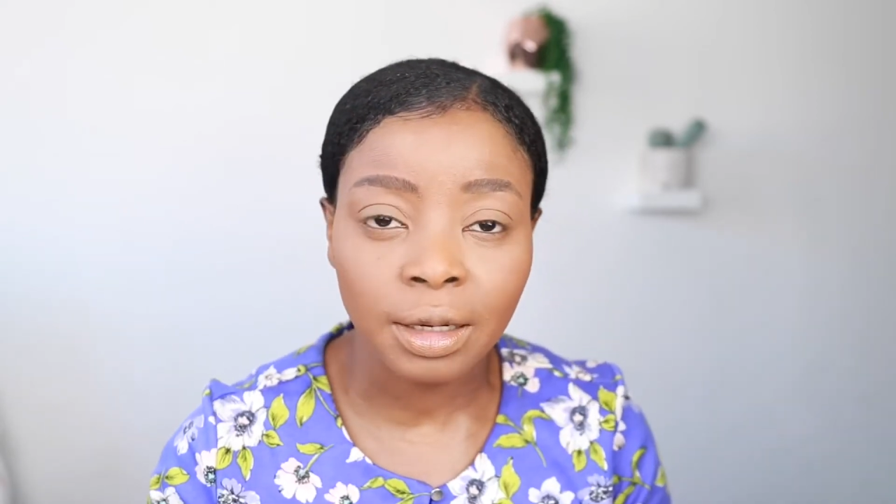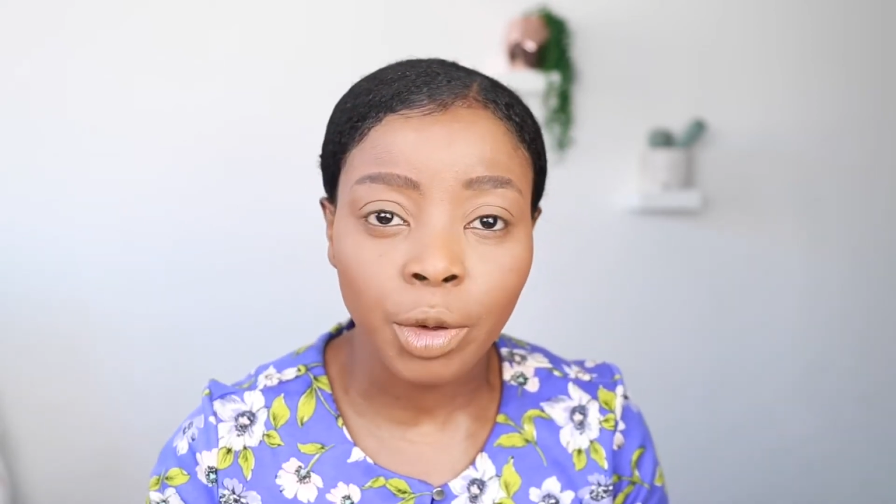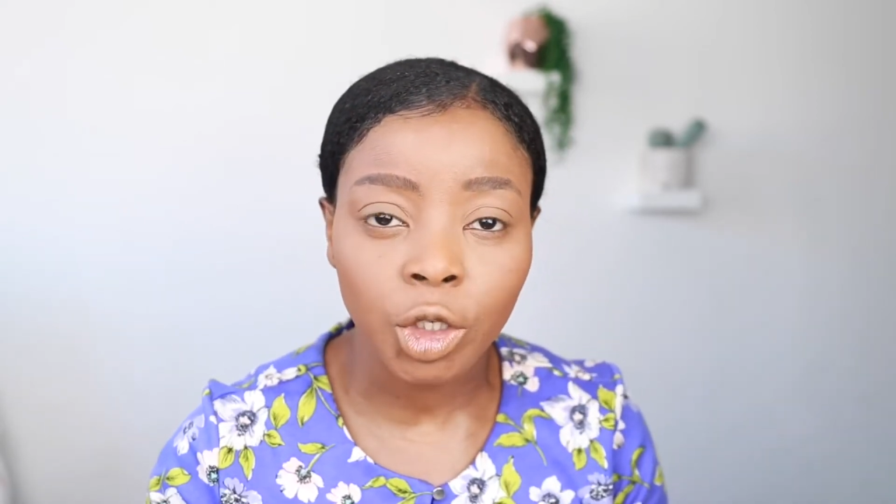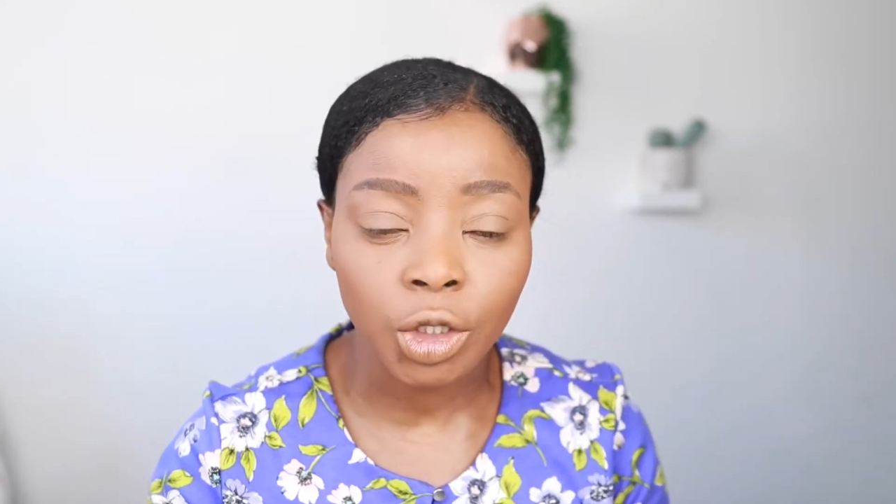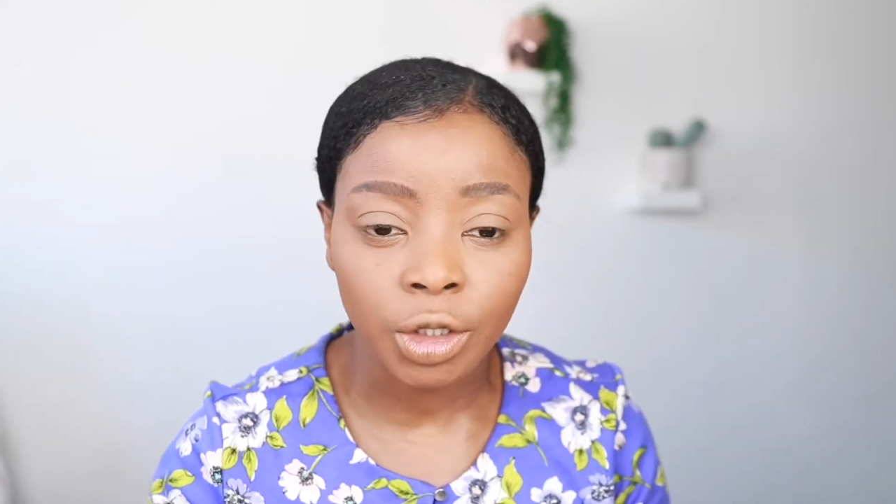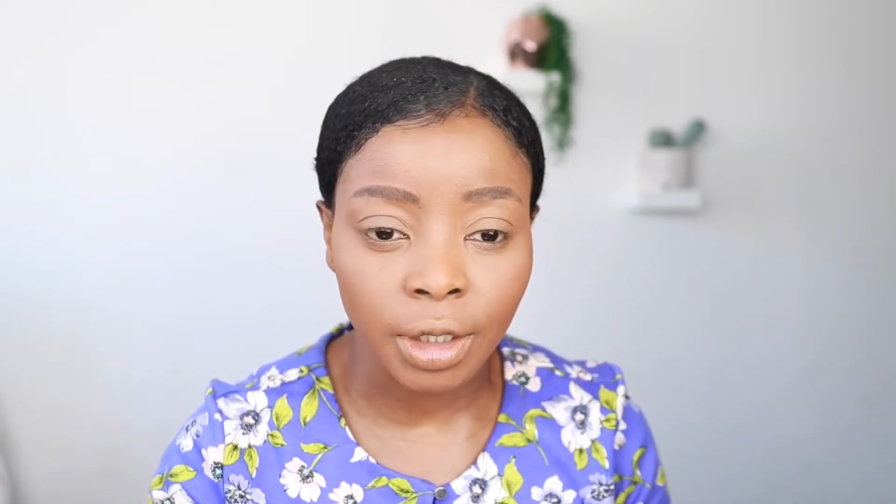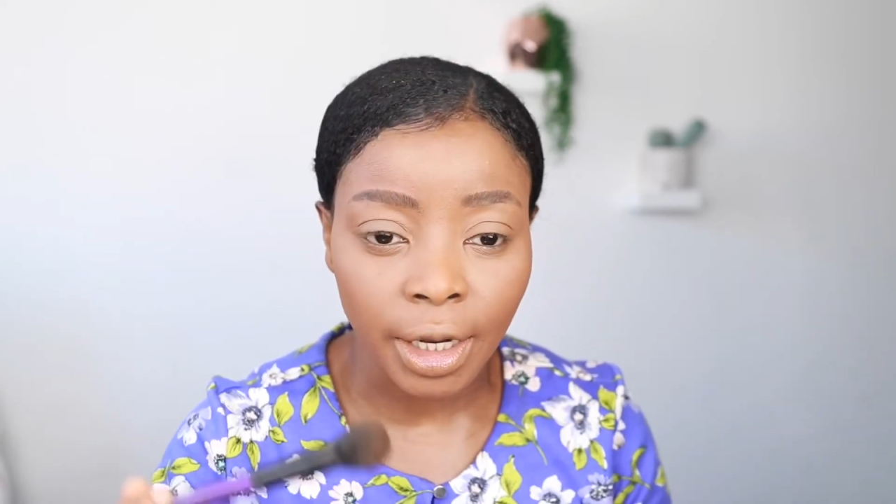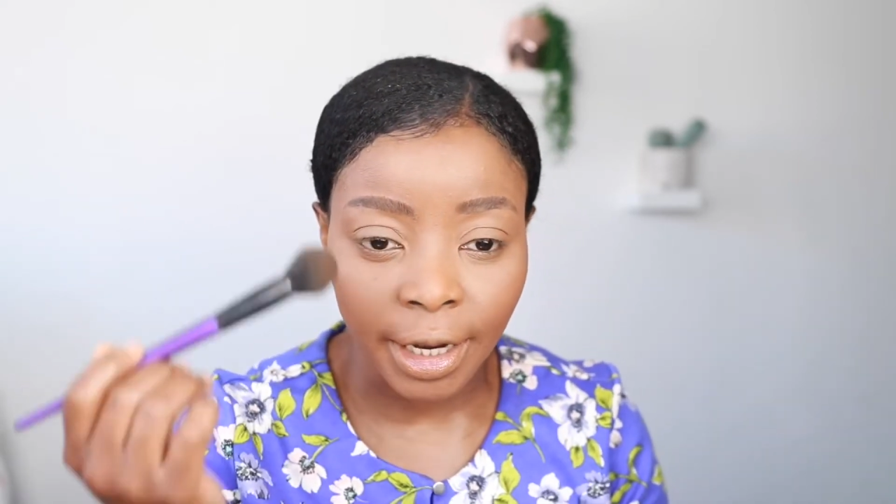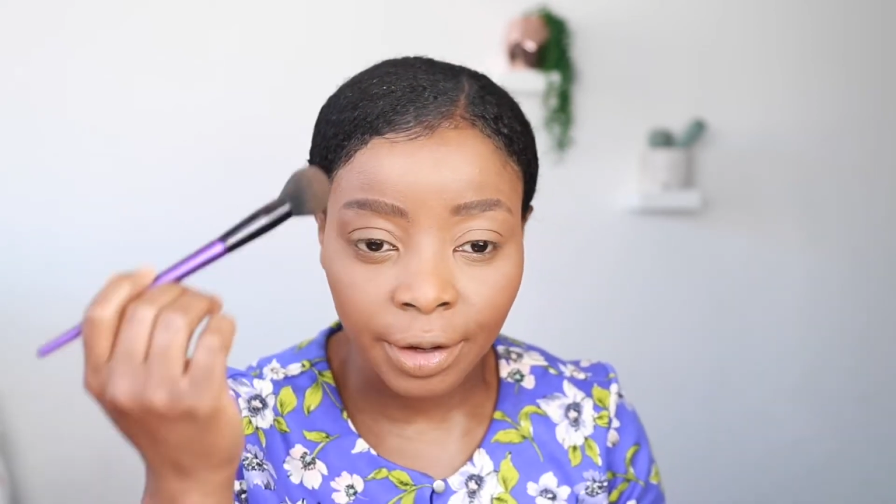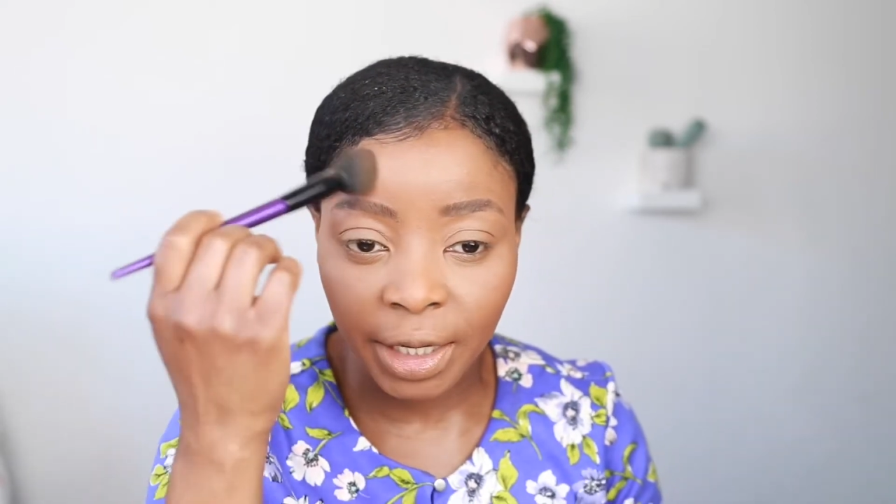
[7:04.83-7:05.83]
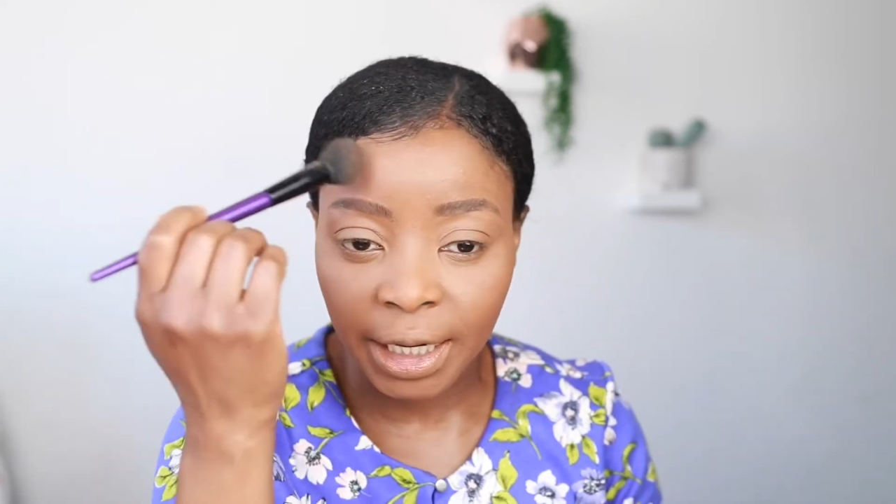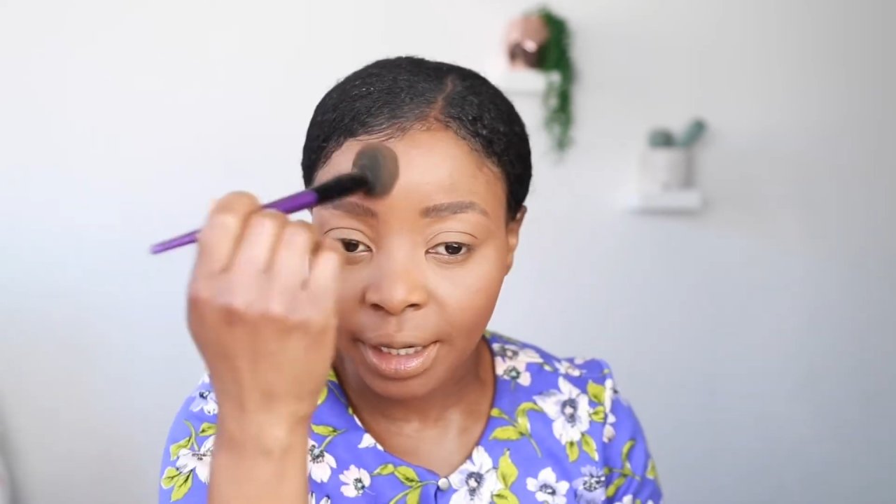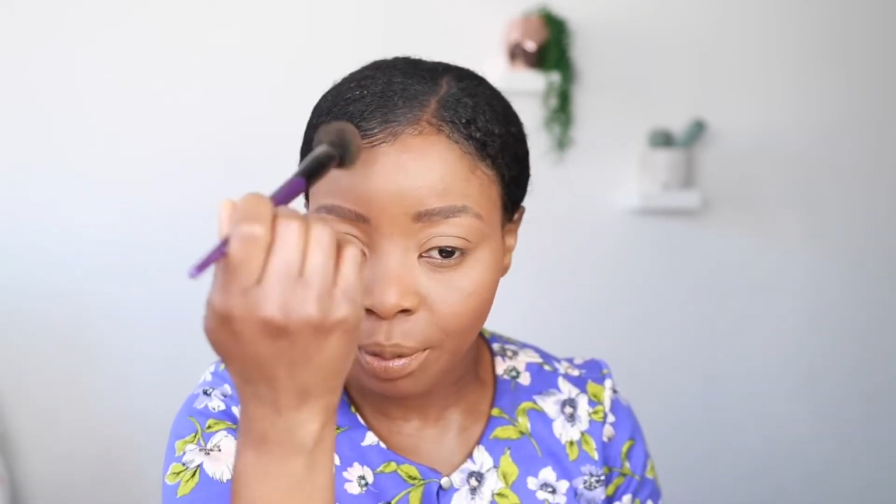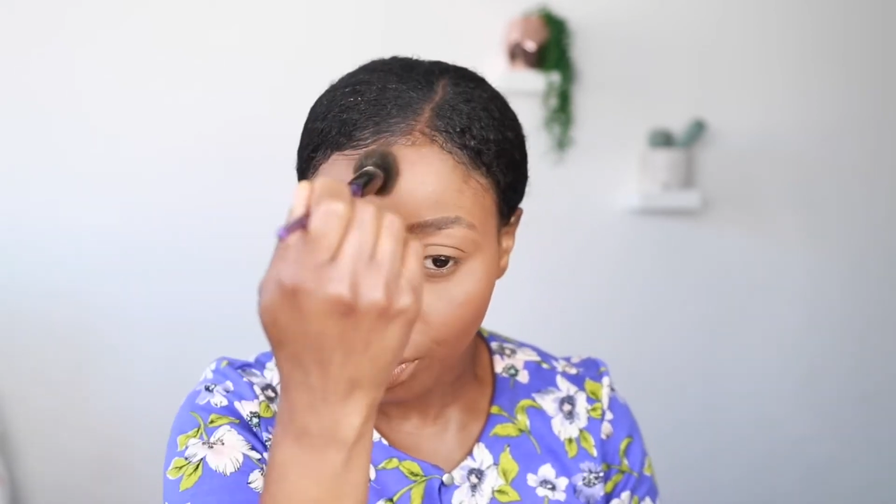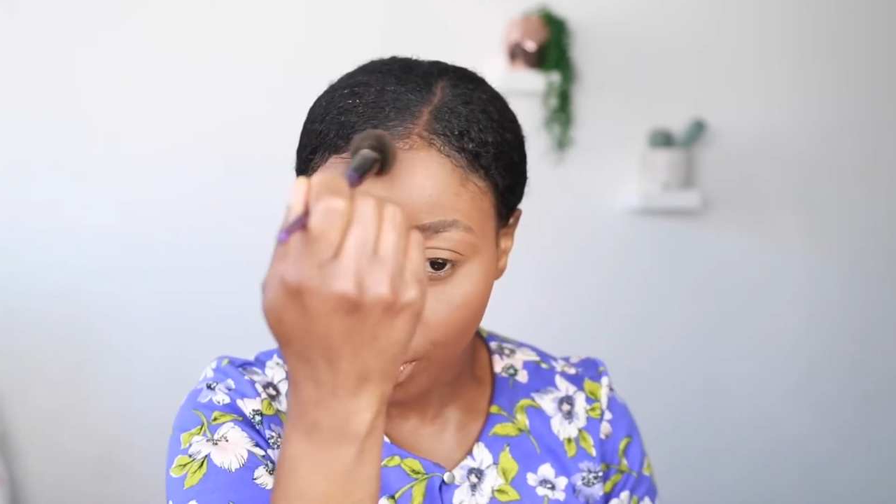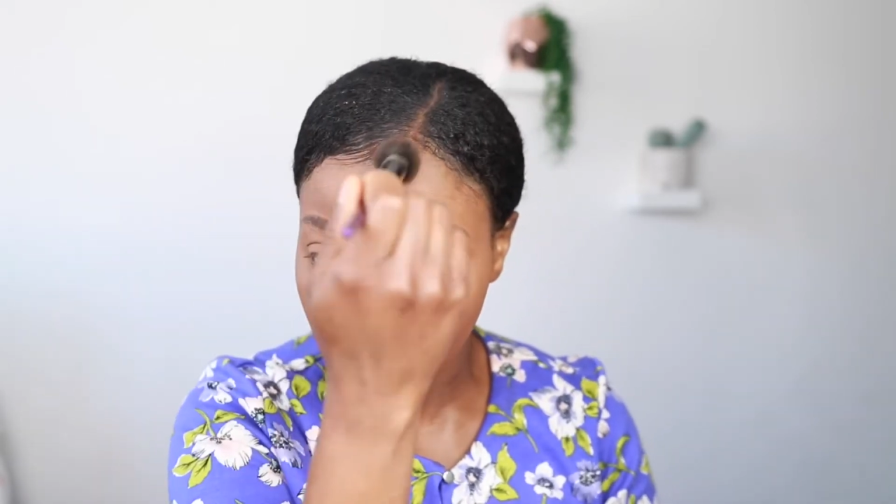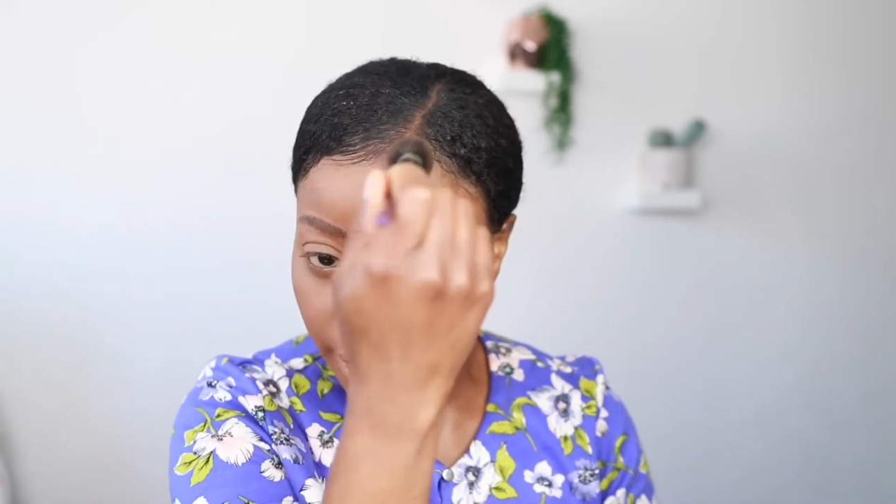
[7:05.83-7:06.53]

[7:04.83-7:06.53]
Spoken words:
bottle today, really. But